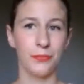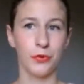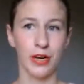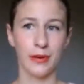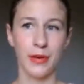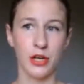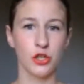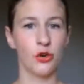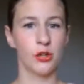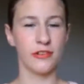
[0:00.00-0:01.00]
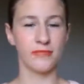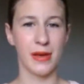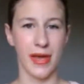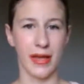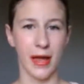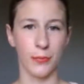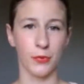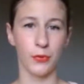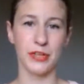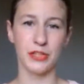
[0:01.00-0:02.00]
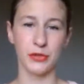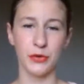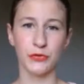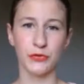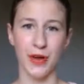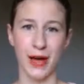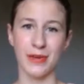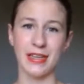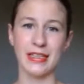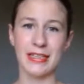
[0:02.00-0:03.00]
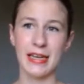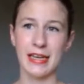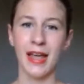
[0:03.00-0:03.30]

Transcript: pretty much all of my makeup, which is called Farmers,